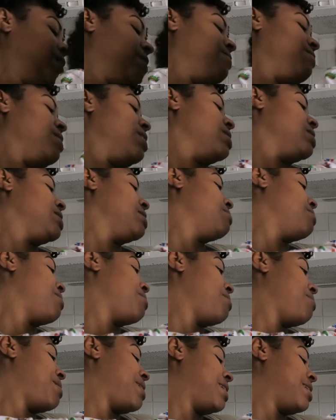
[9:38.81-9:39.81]
TV until
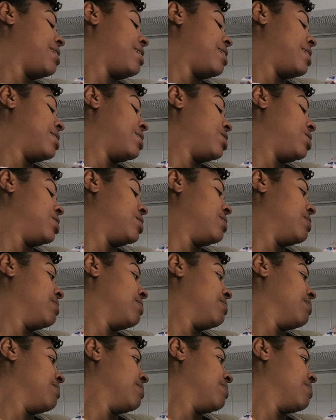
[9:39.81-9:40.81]
mommy make your lunch?
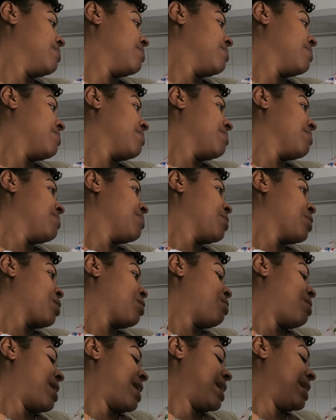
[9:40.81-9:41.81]

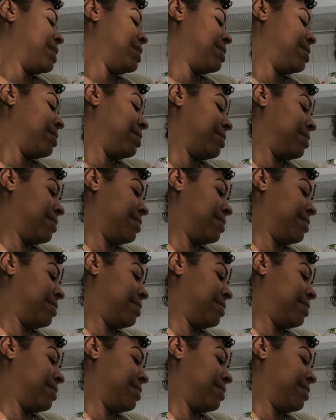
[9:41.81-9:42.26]
Right?